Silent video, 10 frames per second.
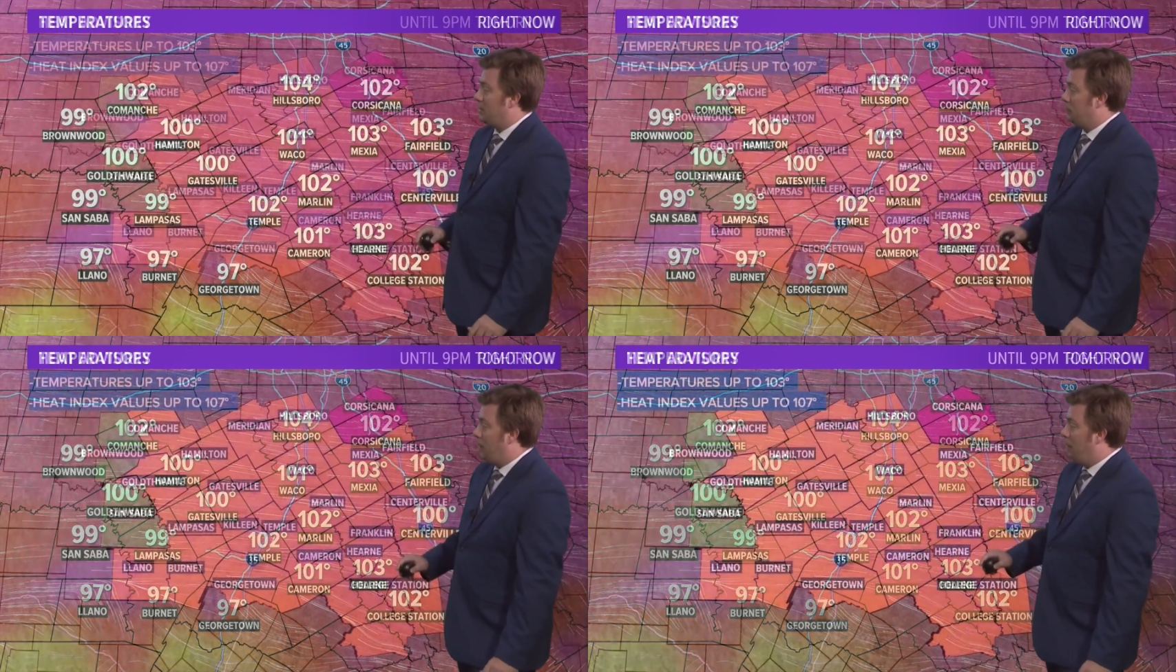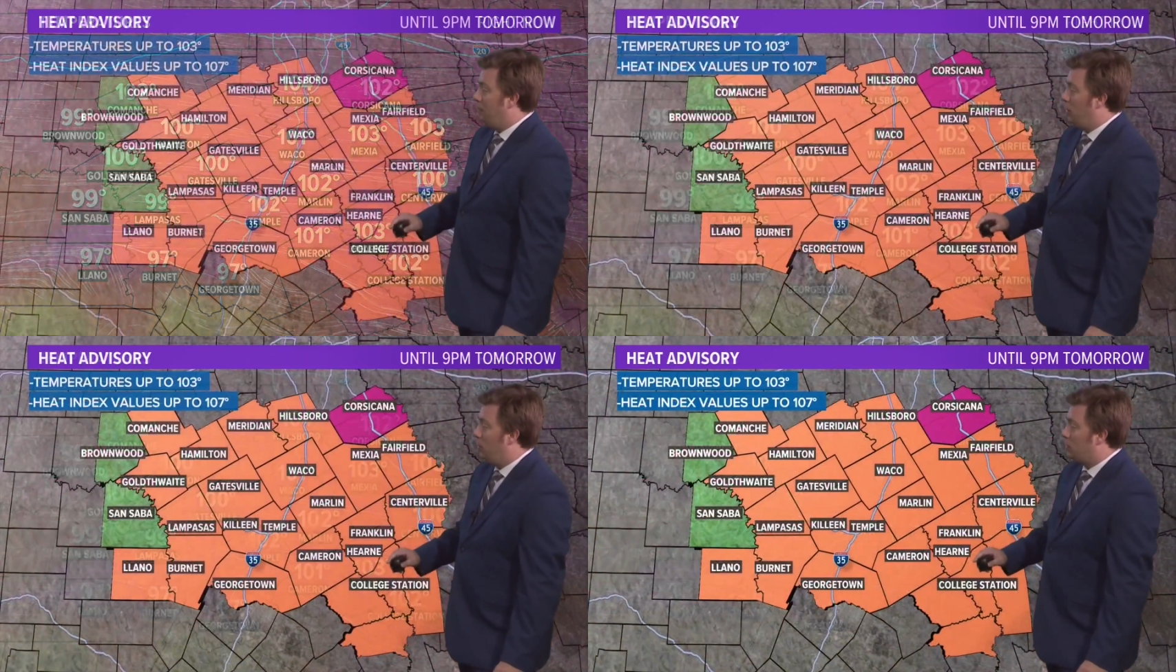The problem,
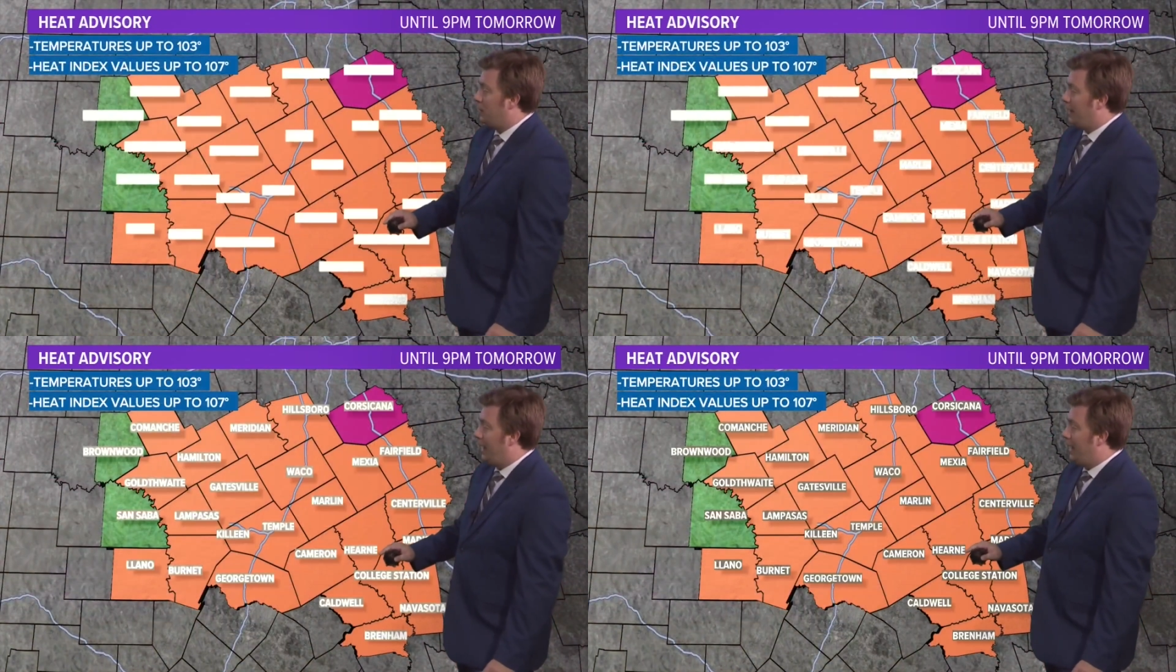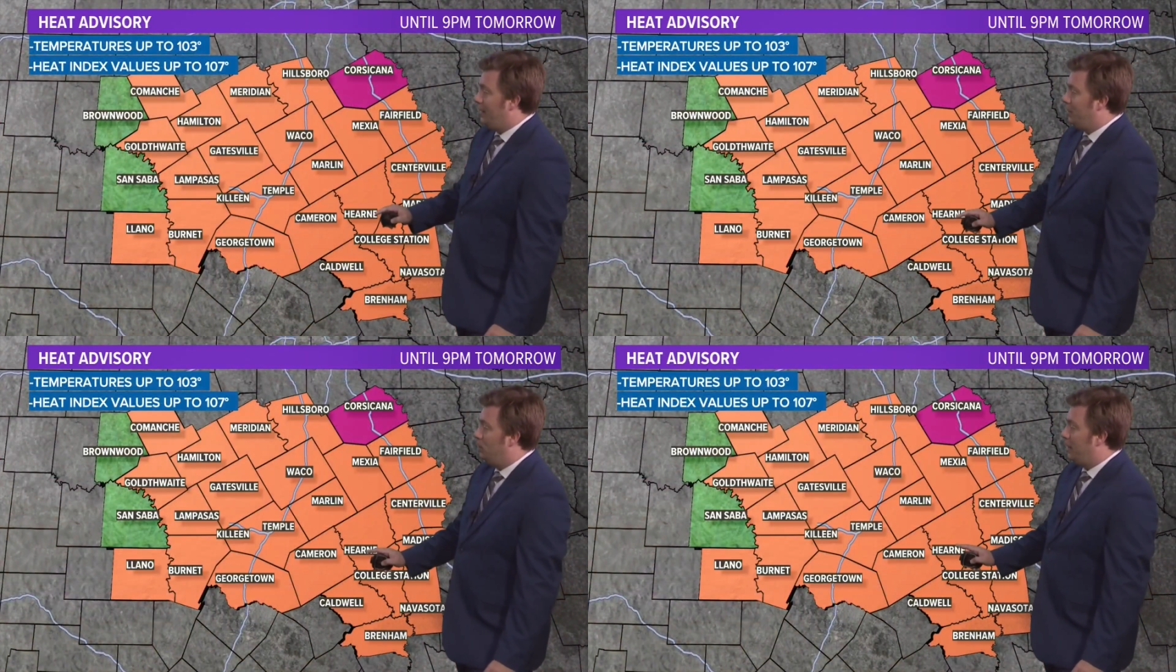though, is with that
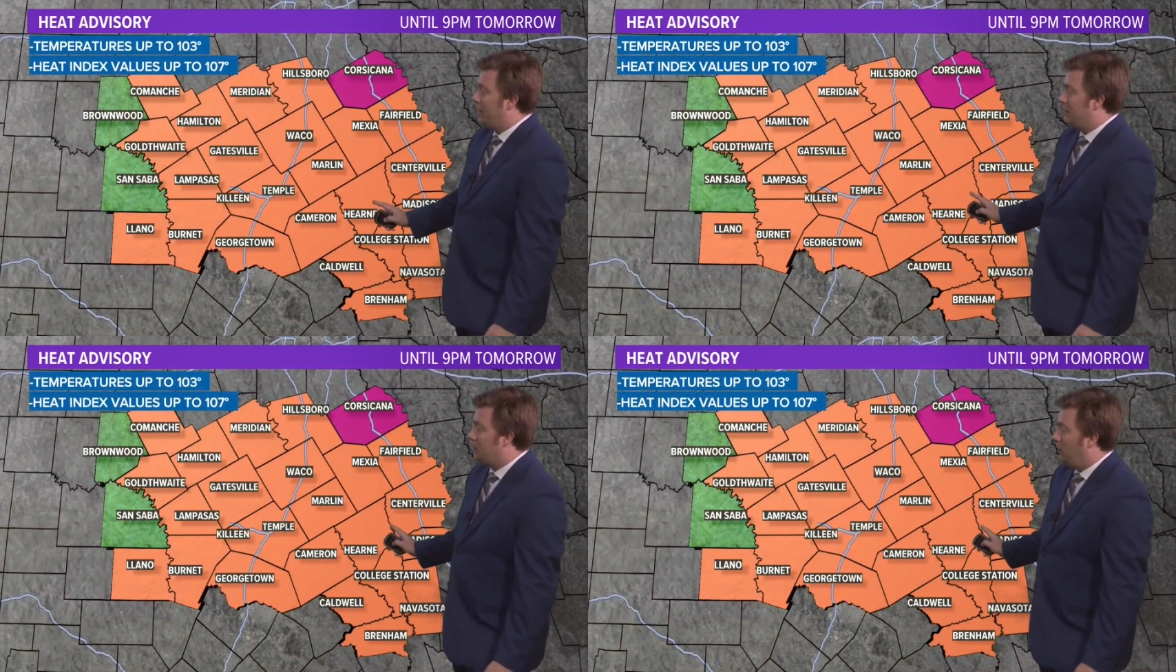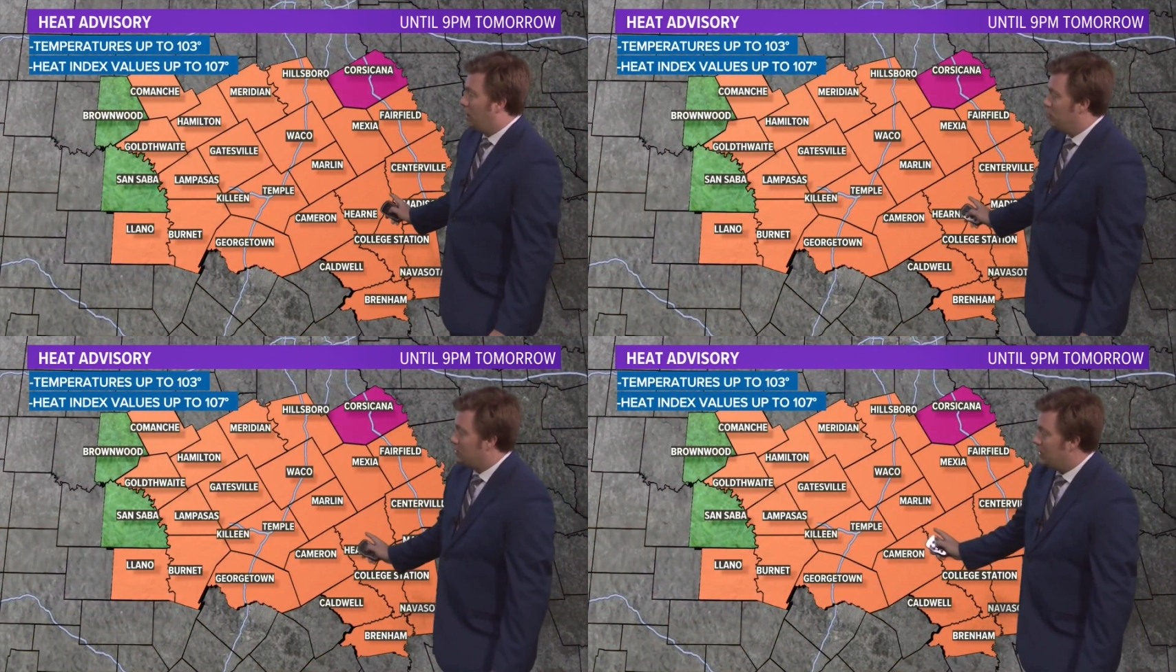added humidity
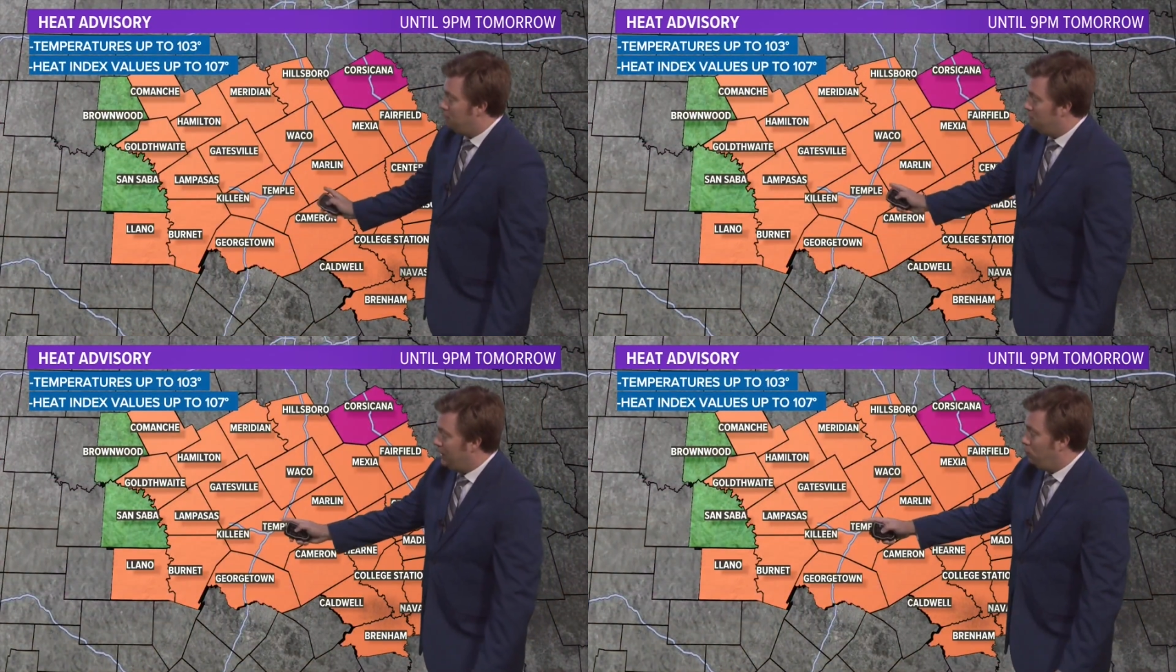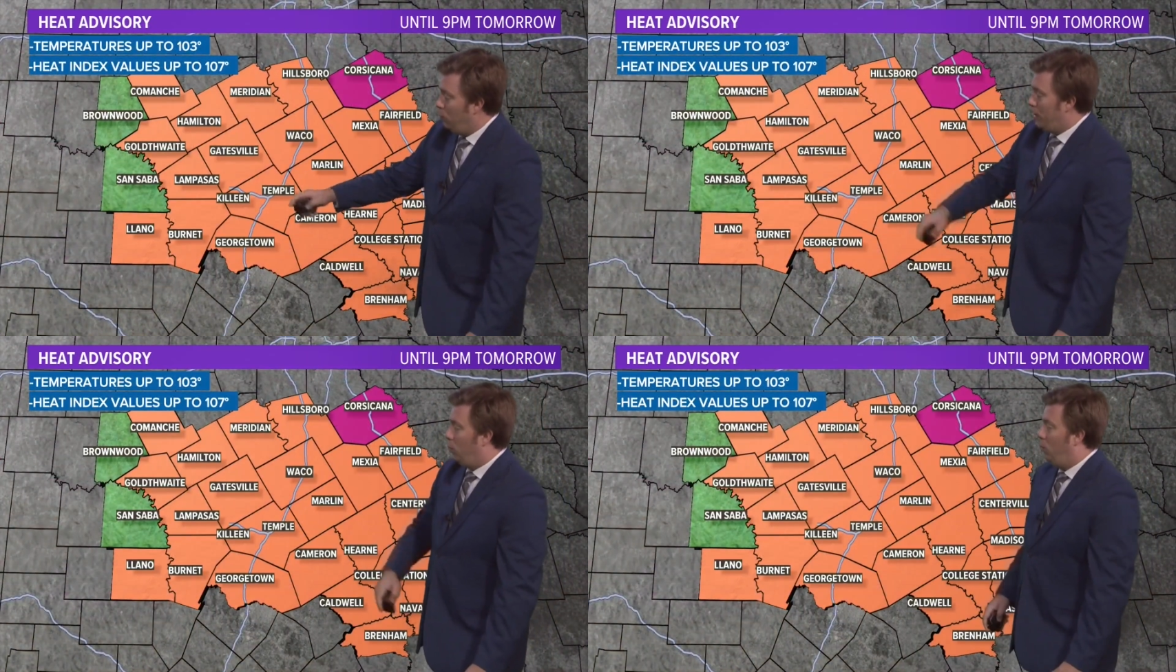tomorrow, it's going to be
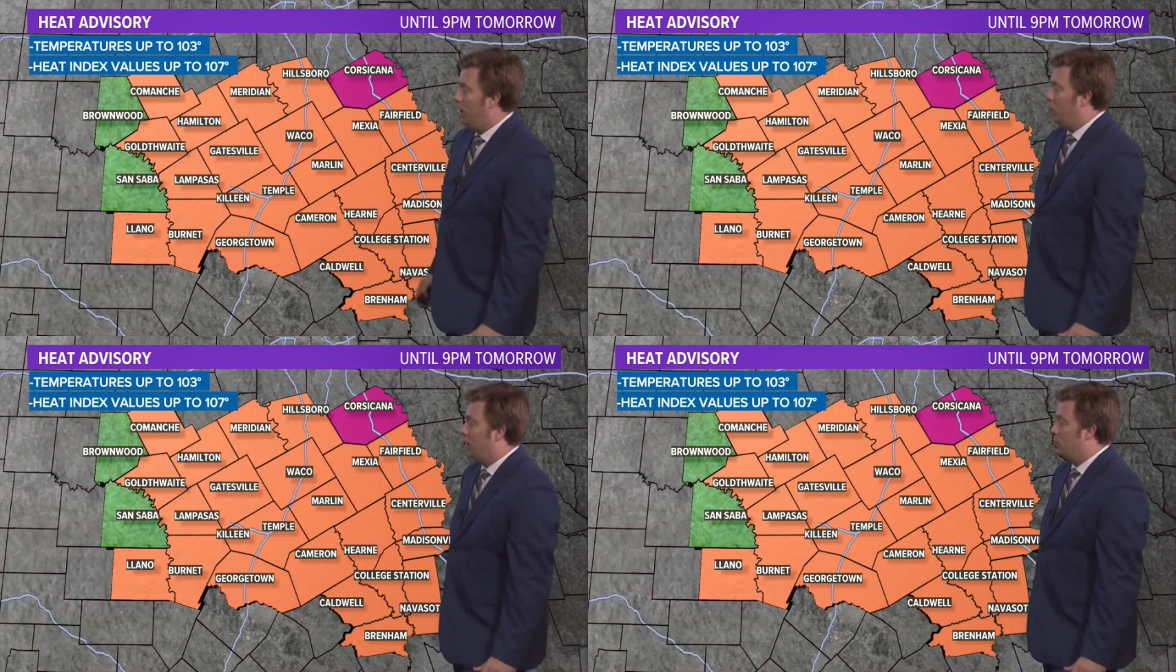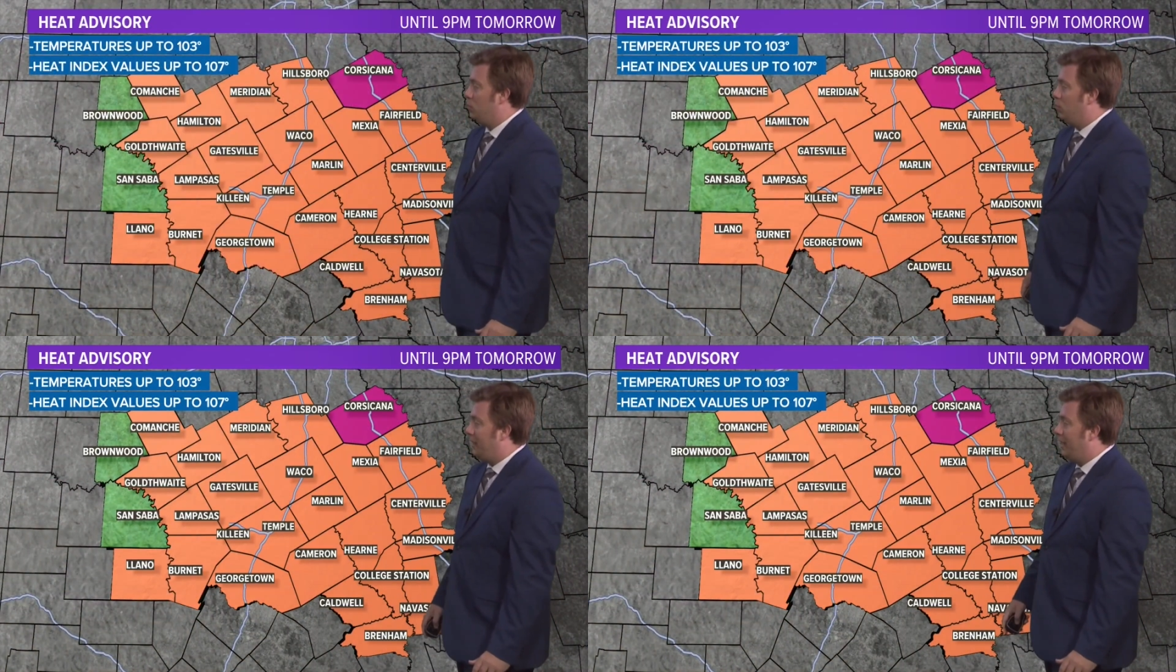101,
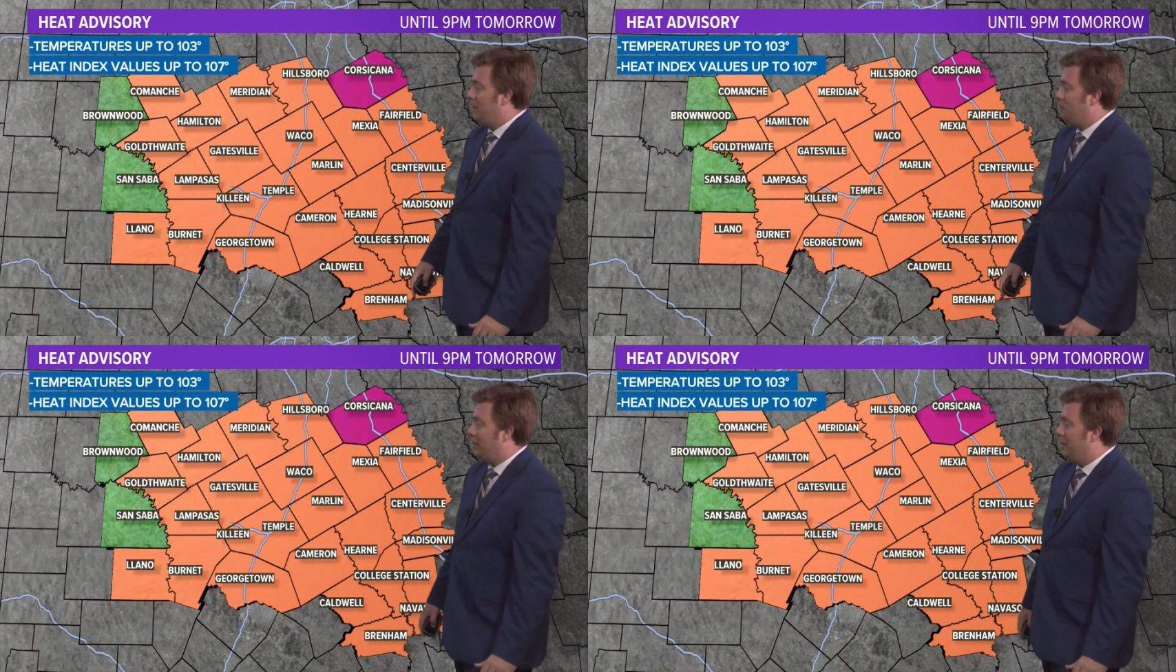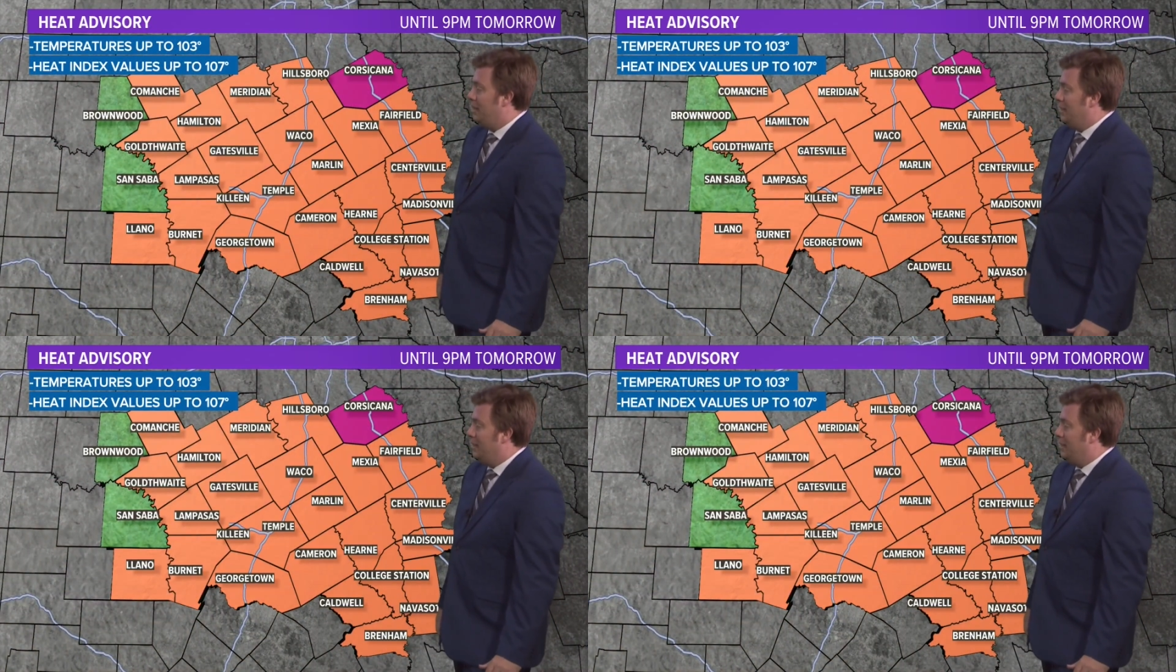102 again, but